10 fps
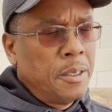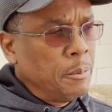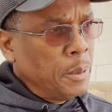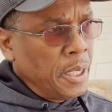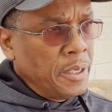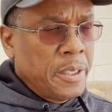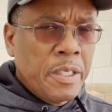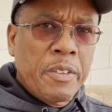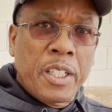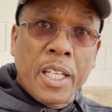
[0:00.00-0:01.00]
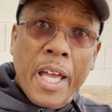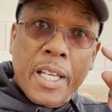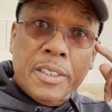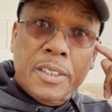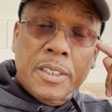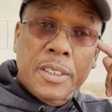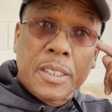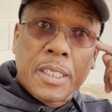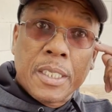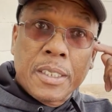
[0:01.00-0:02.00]
But nevertheless,
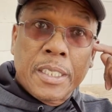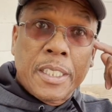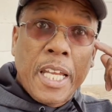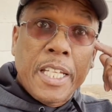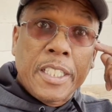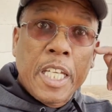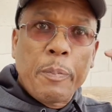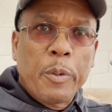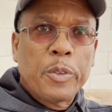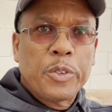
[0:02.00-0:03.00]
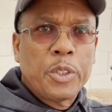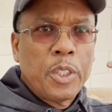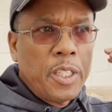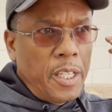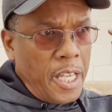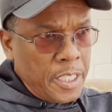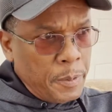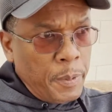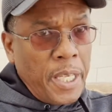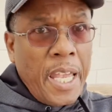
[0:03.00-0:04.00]
the gatekeepers at the
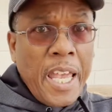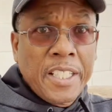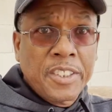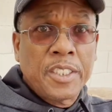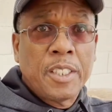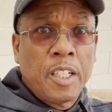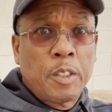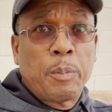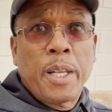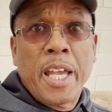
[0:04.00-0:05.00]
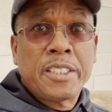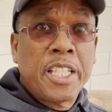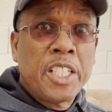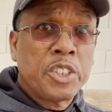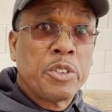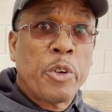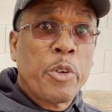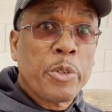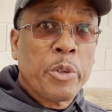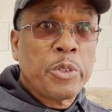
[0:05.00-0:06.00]
behest of the plantation
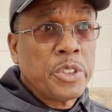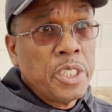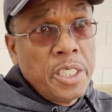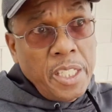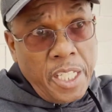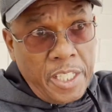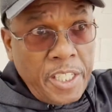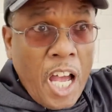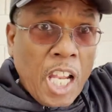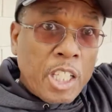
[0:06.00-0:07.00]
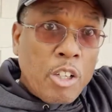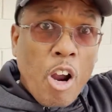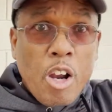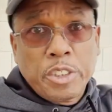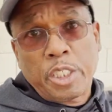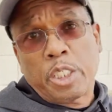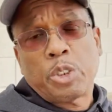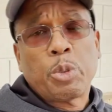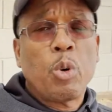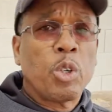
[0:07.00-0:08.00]
herders and the oligarchs that are
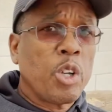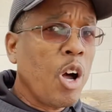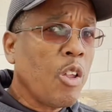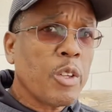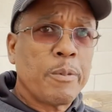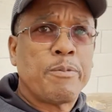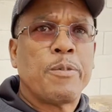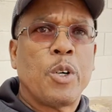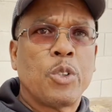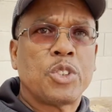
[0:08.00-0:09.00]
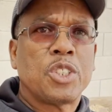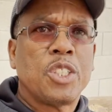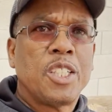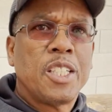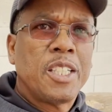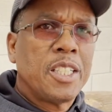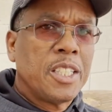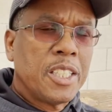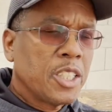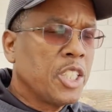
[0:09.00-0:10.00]
controlling all of them folks
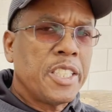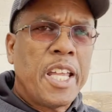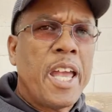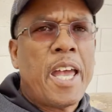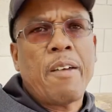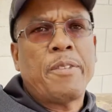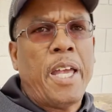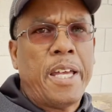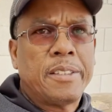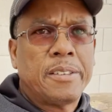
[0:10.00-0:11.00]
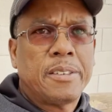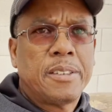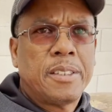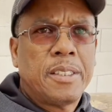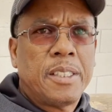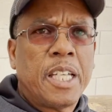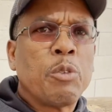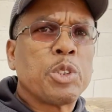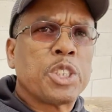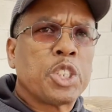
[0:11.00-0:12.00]
couldn't have that. It
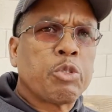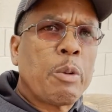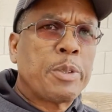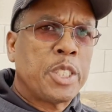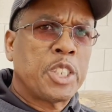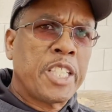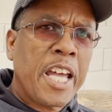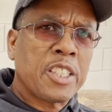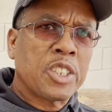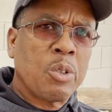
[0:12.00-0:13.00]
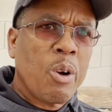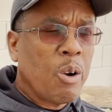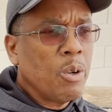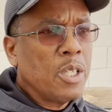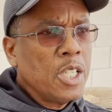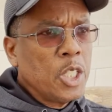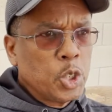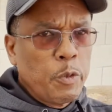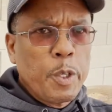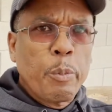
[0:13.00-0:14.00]
was disrupting the status quo. So
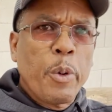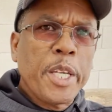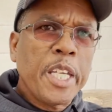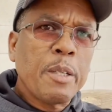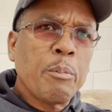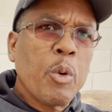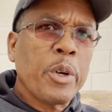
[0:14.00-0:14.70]
if you bring in more